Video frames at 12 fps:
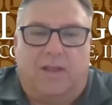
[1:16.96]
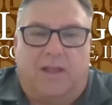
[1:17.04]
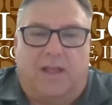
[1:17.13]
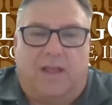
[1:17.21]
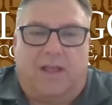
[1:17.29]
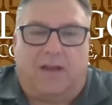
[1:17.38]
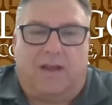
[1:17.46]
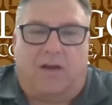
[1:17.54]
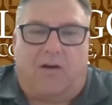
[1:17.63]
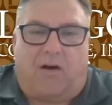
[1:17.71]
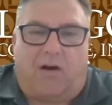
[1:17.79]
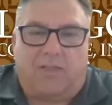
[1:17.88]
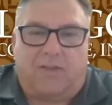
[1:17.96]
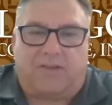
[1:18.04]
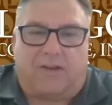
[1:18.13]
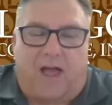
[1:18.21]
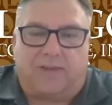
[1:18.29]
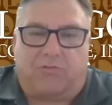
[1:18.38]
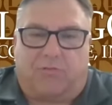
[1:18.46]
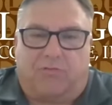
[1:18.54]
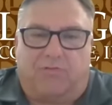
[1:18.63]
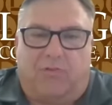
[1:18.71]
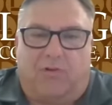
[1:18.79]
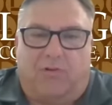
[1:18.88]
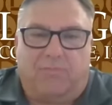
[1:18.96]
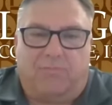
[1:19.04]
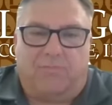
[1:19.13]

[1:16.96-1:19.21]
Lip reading: and all the slots were full.